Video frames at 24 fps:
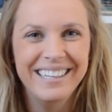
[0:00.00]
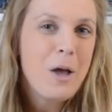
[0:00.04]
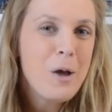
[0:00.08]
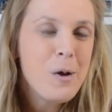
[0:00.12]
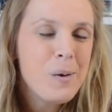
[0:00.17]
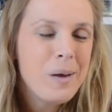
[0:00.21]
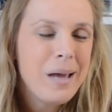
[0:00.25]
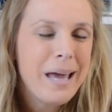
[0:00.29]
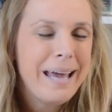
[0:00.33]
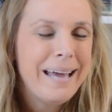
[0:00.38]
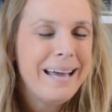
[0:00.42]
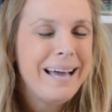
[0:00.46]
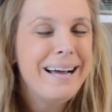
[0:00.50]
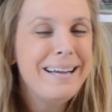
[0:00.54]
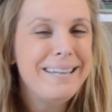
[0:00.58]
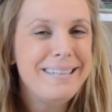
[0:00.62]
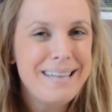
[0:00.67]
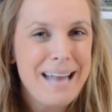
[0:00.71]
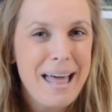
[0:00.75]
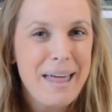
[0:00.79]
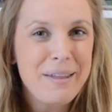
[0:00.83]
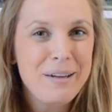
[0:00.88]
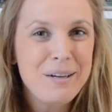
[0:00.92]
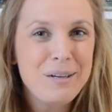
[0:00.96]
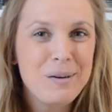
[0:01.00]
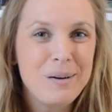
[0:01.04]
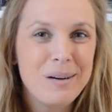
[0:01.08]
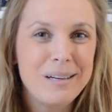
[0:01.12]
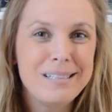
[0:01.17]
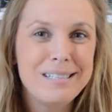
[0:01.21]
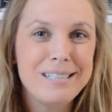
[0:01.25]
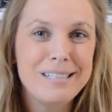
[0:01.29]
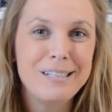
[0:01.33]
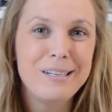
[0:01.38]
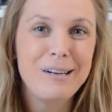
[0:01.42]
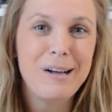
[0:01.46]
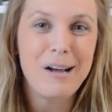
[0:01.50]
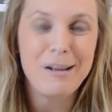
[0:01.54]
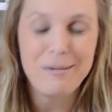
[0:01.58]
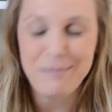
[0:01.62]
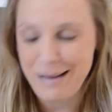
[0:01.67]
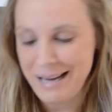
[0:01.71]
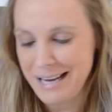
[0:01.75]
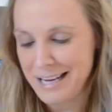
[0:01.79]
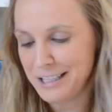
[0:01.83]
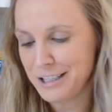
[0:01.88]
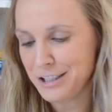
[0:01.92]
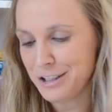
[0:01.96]
Okay, another question on
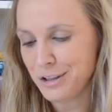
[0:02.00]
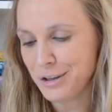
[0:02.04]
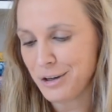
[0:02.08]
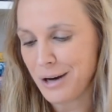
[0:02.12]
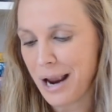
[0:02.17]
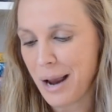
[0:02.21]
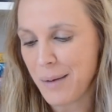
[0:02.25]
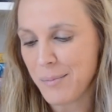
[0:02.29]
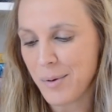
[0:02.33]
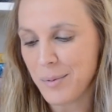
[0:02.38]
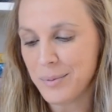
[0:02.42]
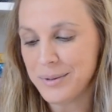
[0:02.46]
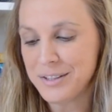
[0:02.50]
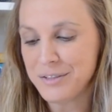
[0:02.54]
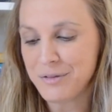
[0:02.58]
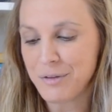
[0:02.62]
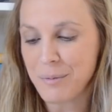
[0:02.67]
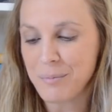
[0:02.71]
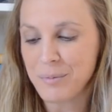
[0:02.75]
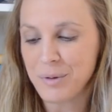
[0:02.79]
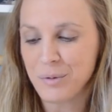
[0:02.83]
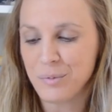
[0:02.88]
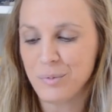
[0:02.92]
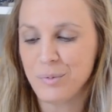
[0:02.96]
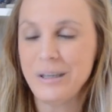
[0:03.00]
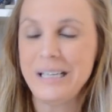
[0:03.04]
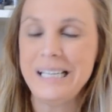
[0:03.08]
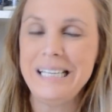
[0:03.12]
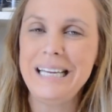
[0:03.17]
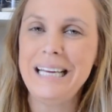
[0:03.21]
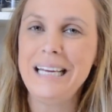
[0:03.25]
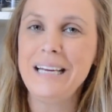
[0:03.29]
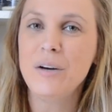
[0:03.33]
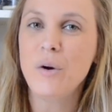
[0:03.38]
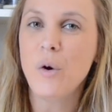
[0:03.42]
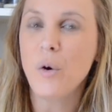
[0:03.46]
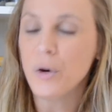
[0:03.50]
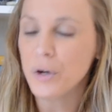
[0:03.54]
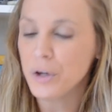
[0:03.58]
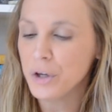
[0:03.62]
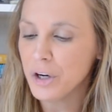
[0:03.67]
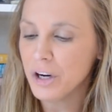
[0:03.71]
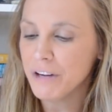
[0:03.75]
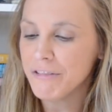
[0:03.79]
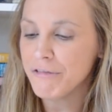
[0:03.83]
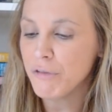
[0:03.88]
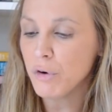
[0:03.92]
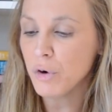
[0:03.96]
my Instagram was from the Reading
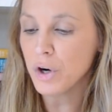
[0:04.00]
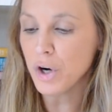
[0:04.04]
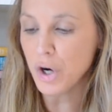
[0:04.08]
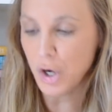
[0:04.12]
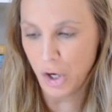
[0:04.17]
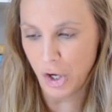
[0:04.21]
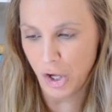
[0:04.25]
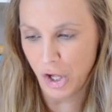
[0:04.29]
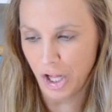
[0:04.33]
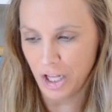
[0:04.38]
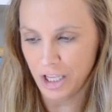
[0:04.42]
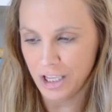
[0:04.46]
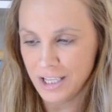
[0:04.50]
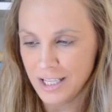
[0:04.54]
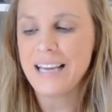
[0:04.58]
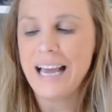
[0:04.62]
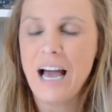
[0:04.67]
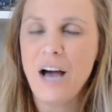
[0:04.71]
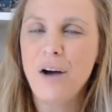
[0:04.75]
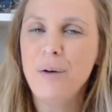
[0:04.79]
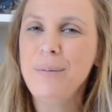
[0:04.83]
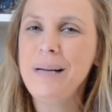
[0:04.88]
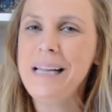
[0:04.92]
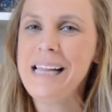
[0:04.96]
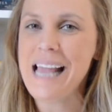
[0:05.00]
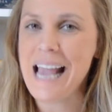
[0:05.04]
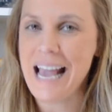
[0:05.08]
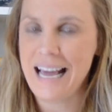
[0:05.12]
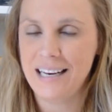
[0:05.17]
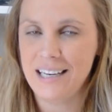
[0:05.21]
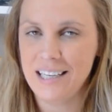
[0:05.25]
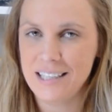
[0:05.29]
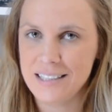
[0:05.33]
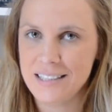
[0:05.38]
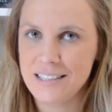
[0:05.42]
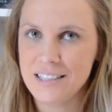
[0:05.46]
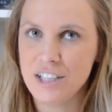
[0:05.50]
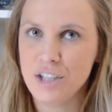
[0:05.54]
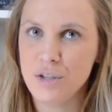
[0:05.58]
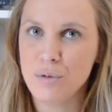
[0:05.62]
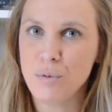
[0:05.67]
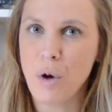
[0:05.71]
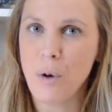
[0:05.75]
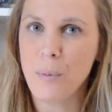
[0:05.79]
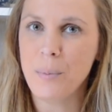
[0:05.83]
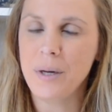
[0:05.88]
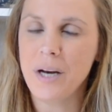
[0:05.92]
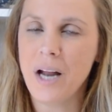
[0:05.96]
Corner for All. How many edits did
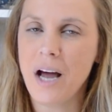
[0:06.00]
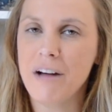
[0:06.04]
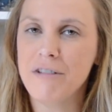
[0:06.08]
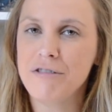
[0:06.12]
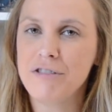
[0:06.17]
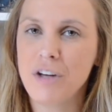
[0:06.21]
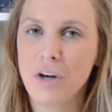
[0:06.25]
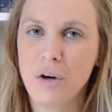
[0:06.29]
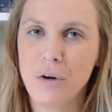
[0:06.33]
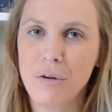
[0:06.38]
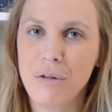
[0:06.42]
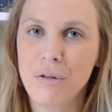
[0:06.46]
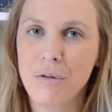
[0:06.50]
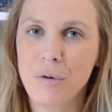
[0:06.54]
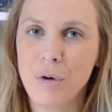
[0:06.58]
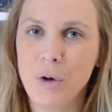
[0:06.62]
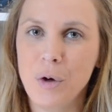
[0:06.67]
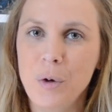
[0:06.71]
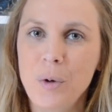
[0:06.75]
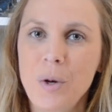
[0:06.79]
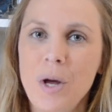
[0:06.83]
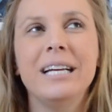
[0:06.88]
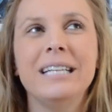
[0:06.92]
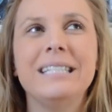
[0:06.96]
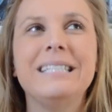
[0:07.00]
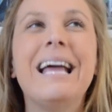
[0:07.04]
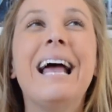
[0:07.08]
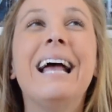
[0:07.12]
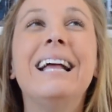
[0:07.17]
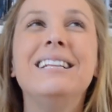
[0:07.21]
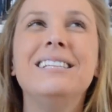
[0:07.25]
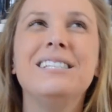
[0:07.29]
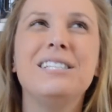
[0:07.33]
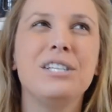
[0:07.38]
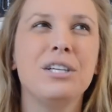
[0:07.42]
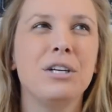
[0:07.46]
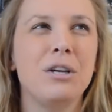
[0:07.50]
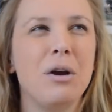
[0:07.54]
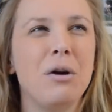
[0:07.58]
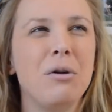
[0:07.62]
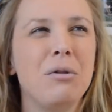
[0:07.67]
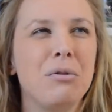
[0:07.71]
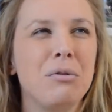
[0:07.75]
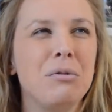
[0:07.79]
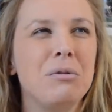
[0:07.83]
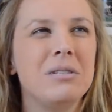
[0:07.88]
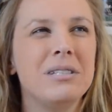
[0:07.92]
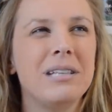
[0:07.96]
Romanov go through? It tends to go
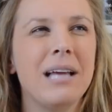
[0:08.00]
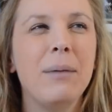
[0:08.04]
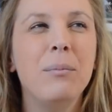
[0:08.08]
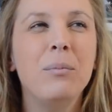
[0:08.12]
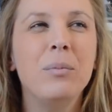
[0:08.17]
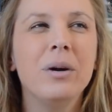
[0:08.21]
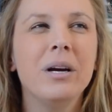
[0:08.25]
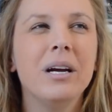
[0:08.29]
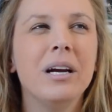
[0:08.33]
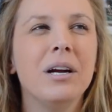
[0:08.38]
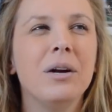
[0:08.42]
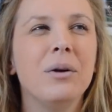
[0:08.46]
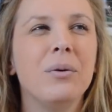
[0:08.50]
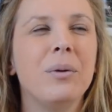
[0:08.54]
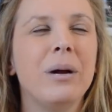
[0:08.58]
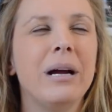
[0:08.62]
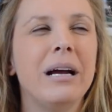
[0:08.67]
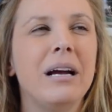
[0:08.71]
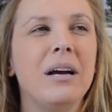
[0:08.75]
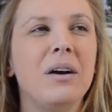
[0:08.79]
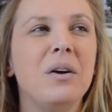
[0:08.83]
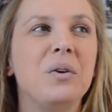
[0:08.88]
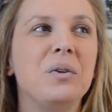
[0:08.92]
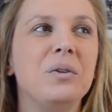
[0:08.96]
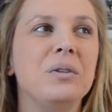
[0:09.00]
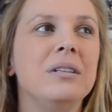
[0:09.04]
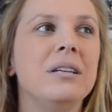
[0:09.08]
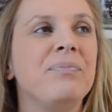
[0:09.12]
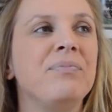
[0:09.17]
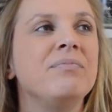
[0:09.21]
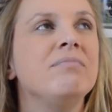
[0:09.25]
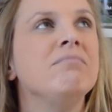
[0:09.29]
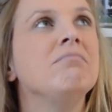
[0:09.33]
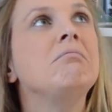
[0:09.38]
through somewhere around